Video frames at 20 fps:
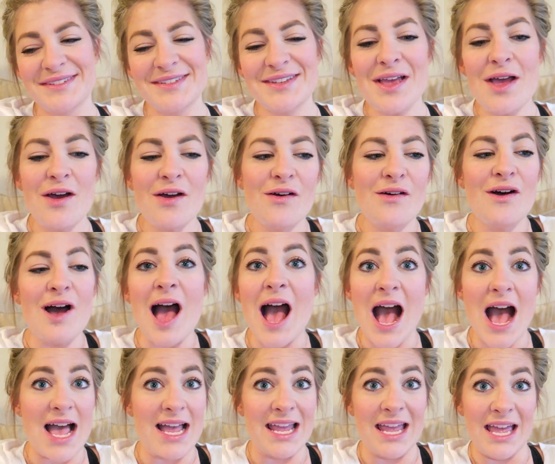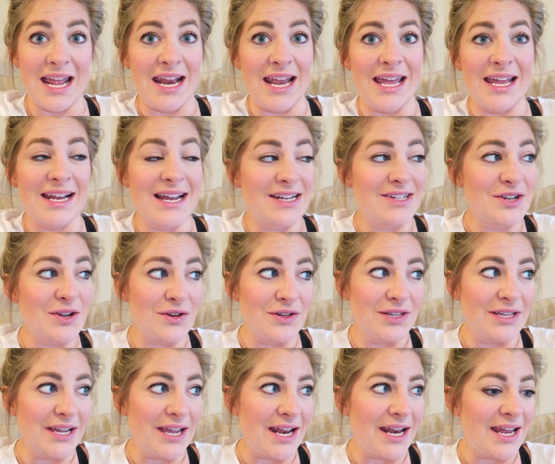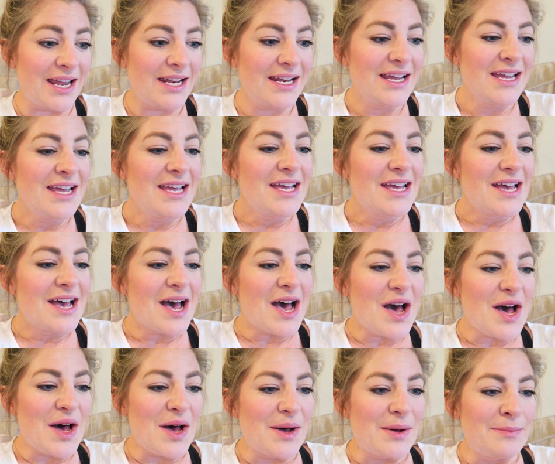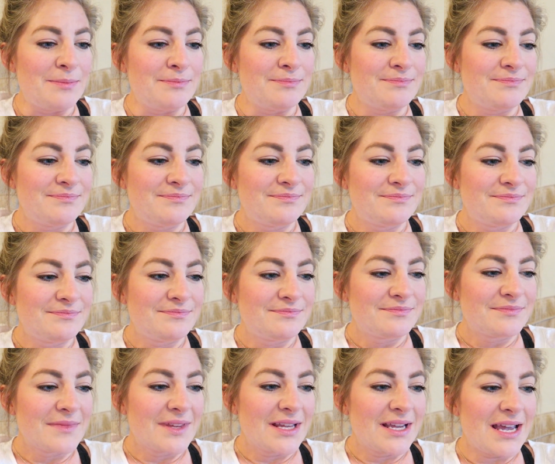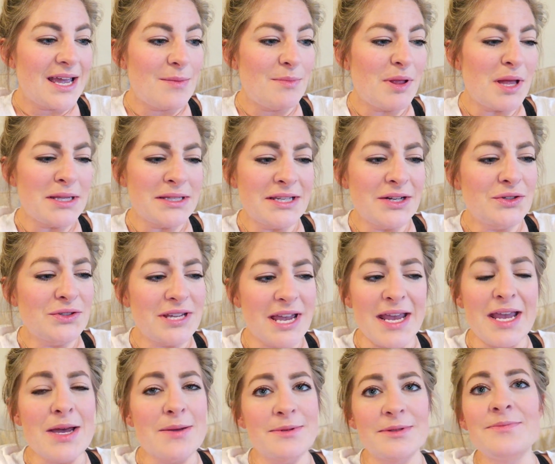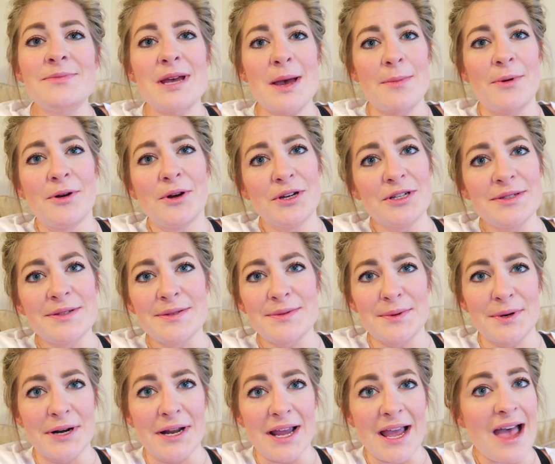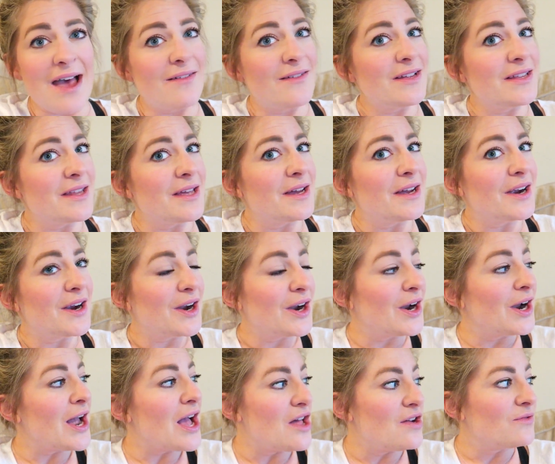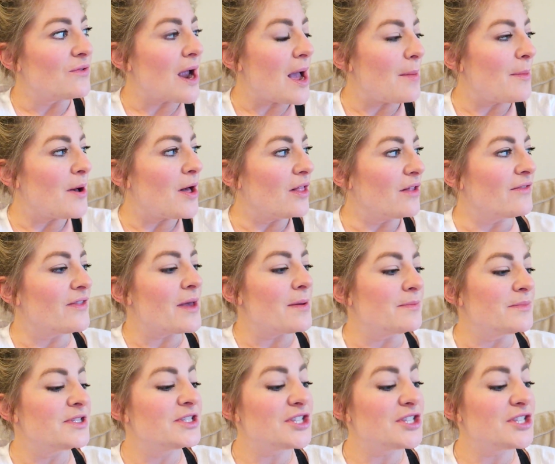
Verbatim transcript: So I get it. I totally get it. Um, and plus it'll take up some time on Christmas morning having her unwrap all of them.